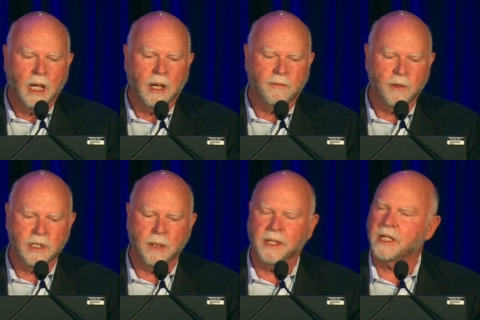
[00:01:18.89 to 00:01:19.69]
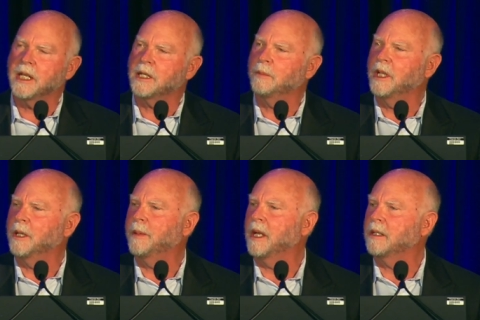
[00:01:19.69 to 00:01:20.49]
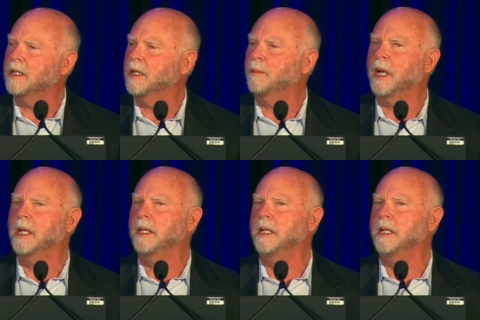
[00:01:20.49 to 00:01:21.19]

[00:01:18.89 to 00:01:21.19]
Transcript: Uh, first, let me say something about uh, my